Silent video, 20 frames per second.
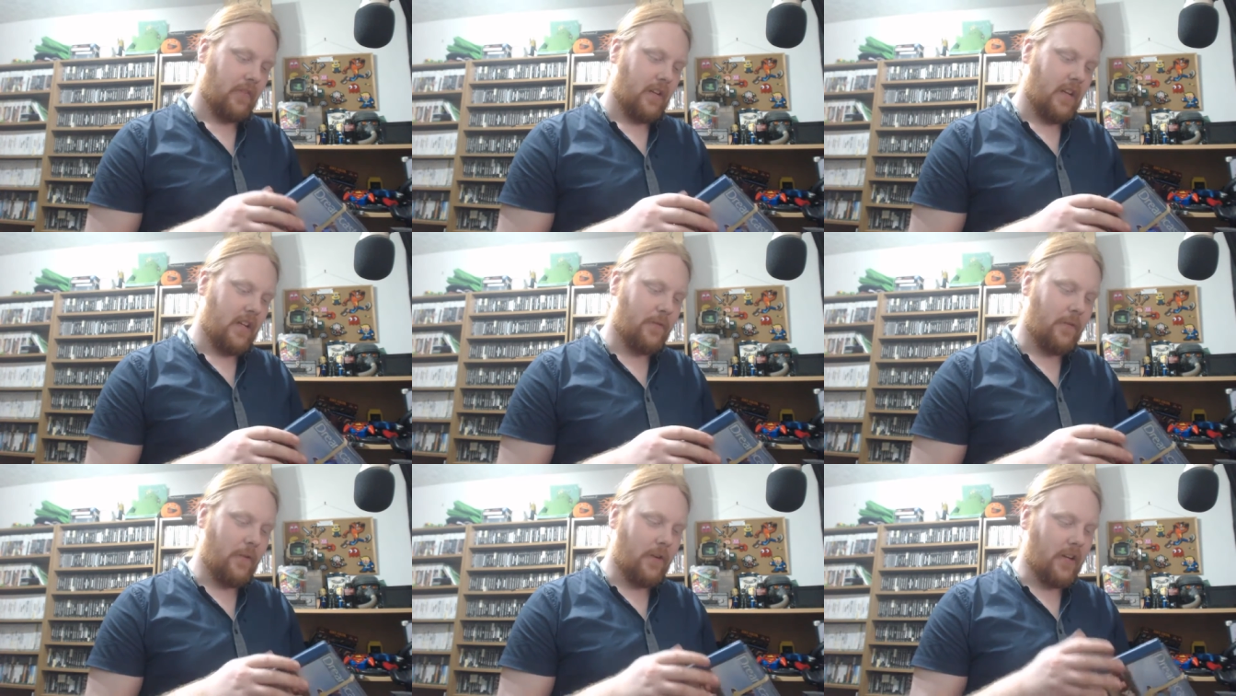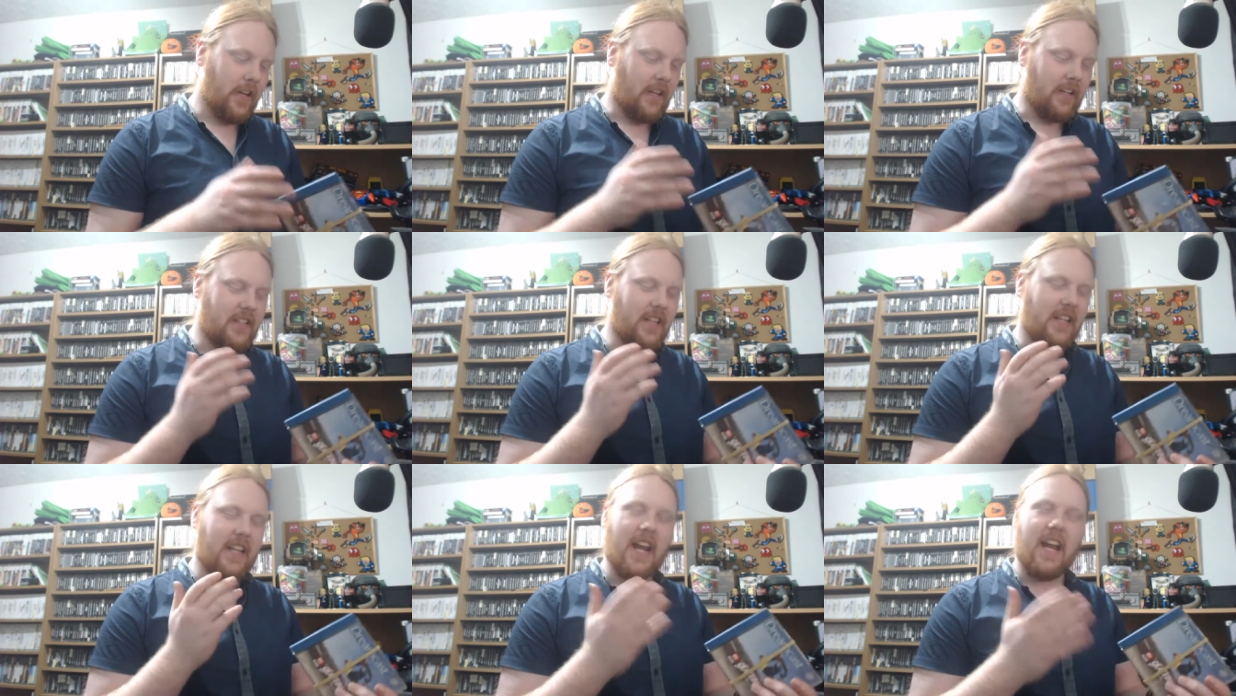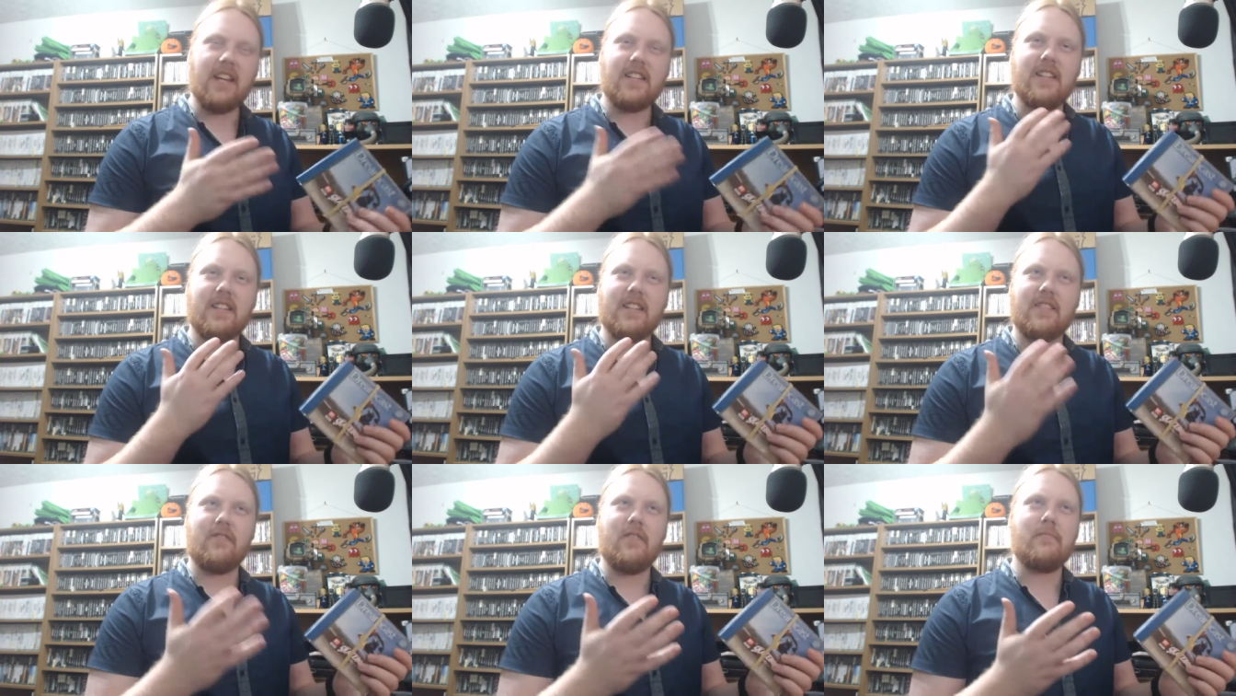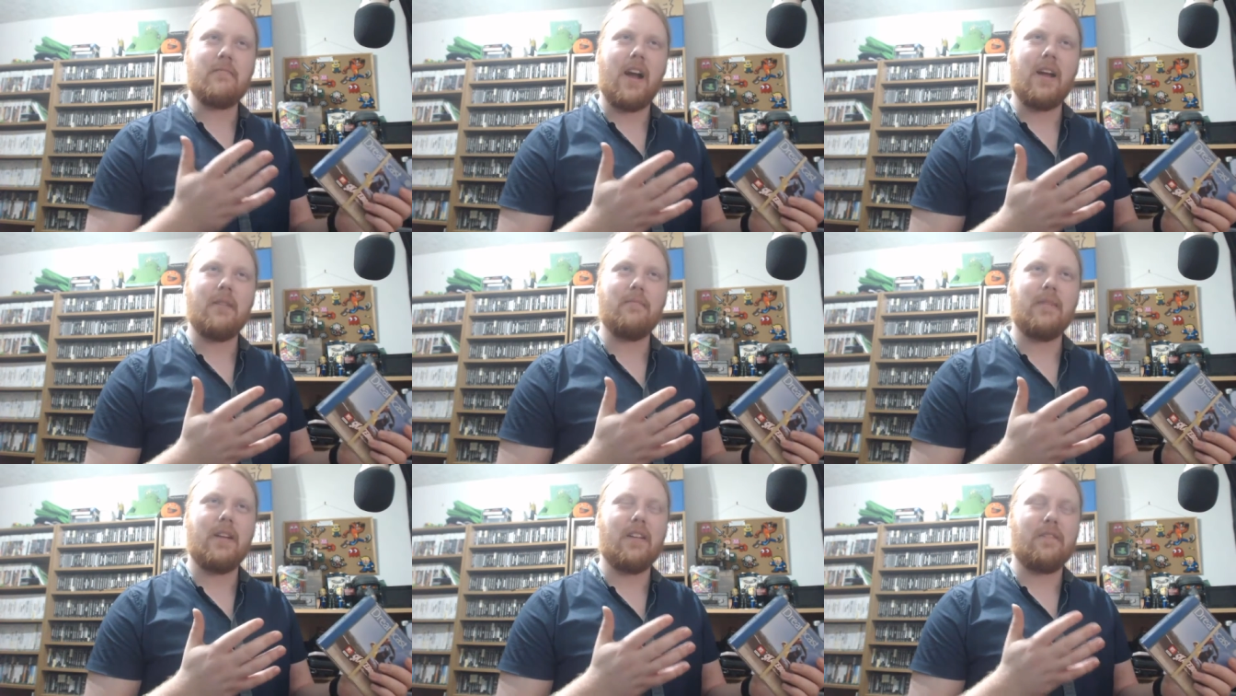It's funny because the cases
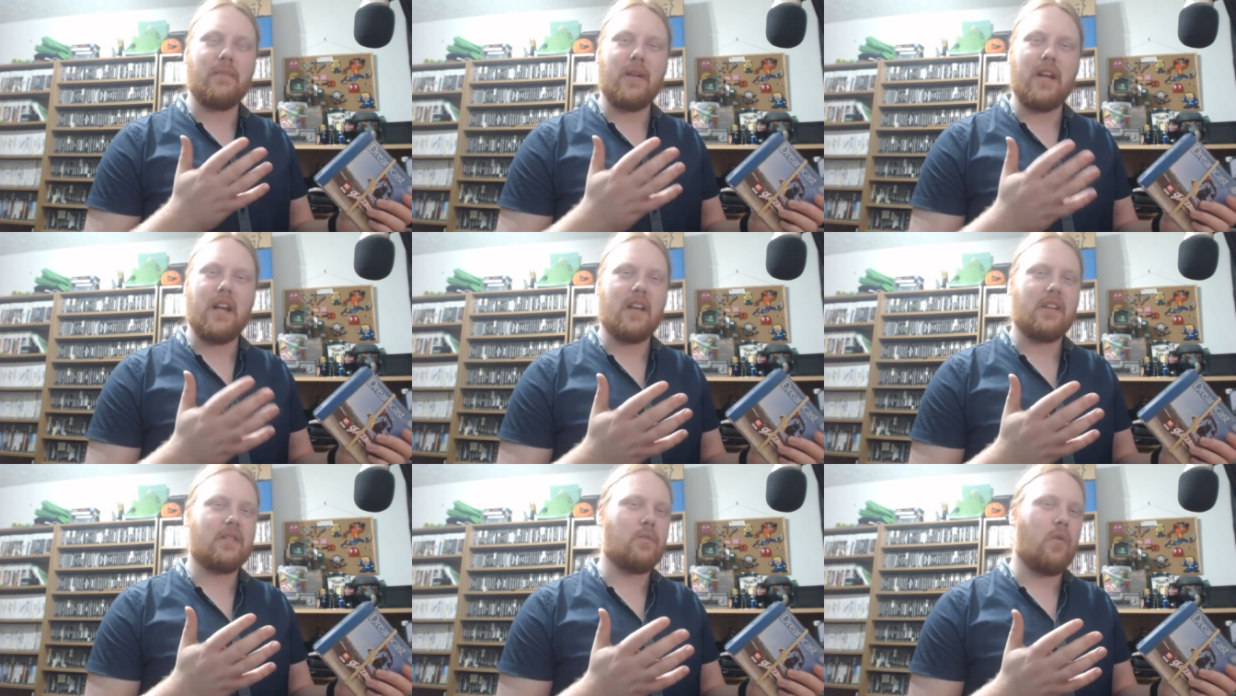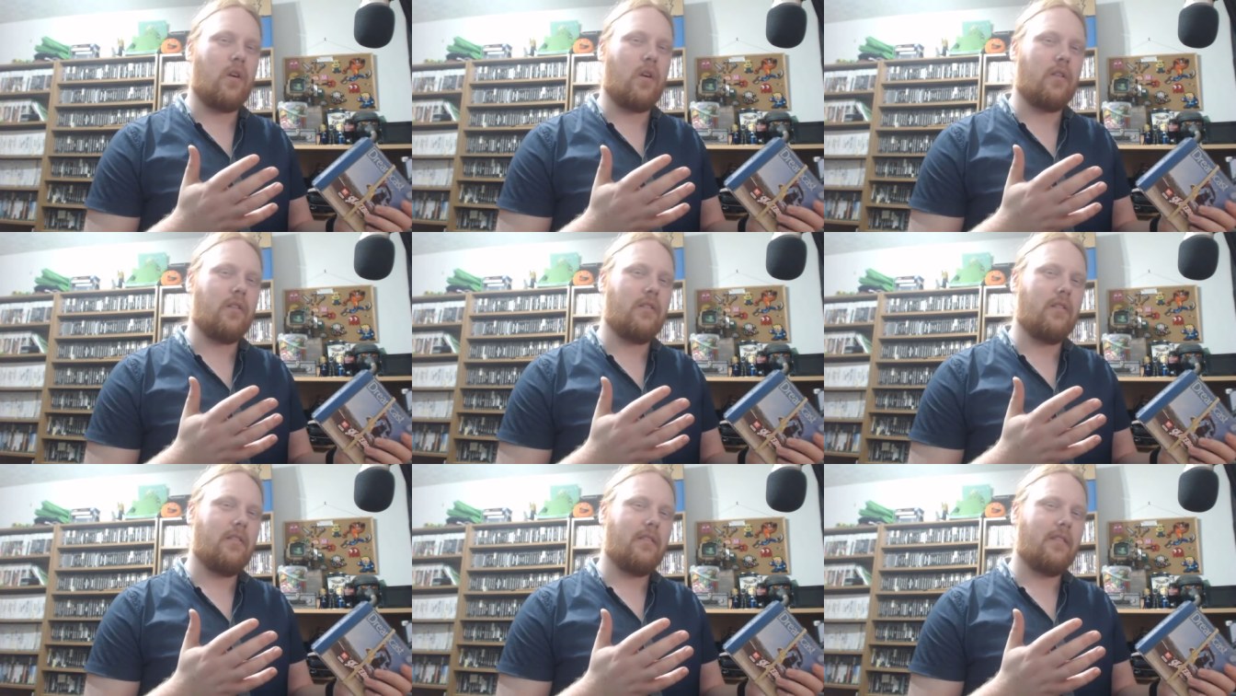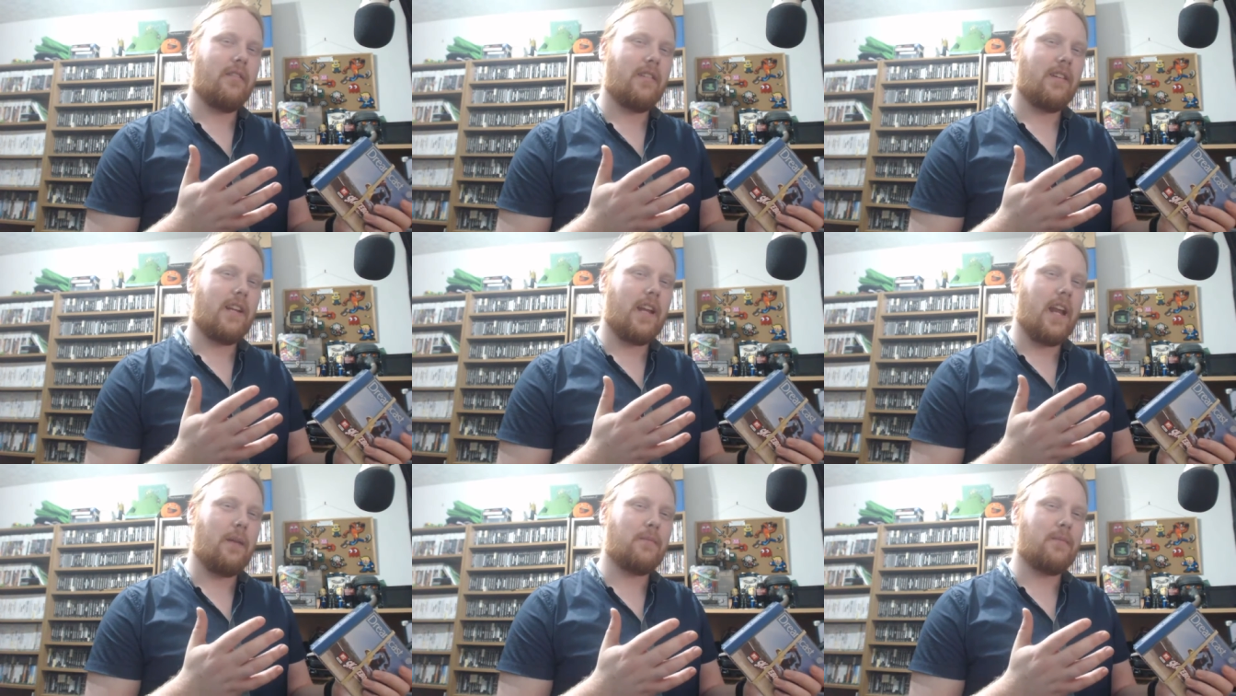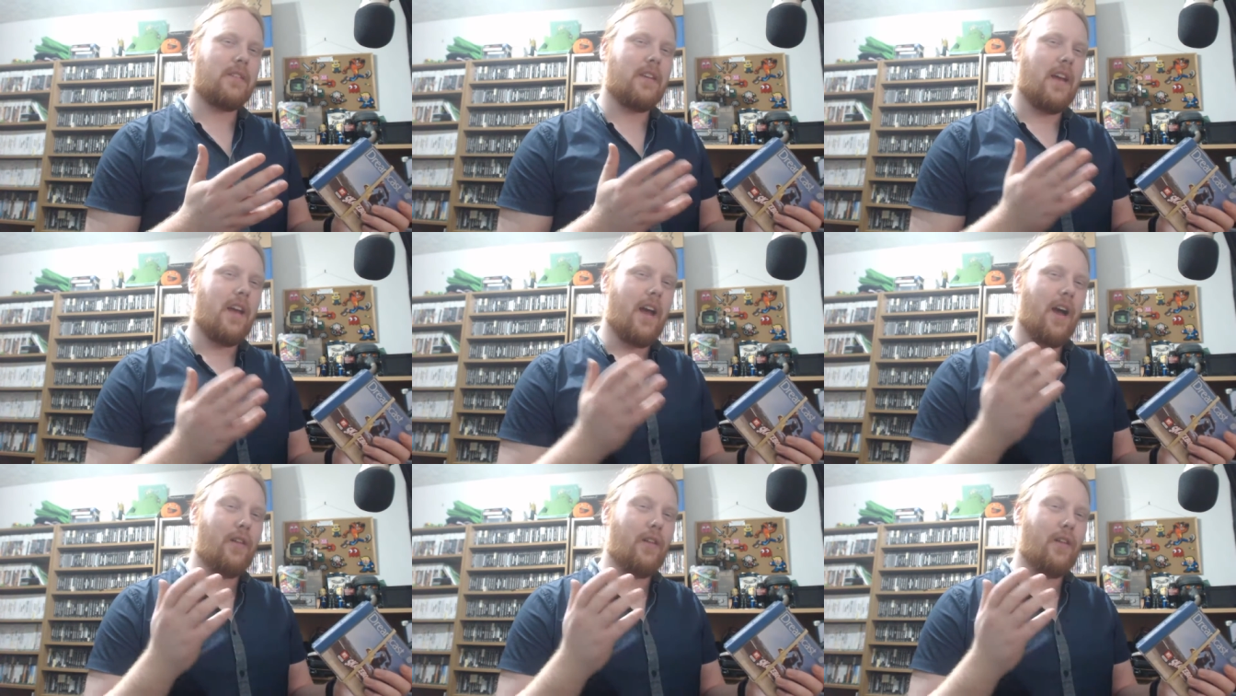remind me of PS1 games,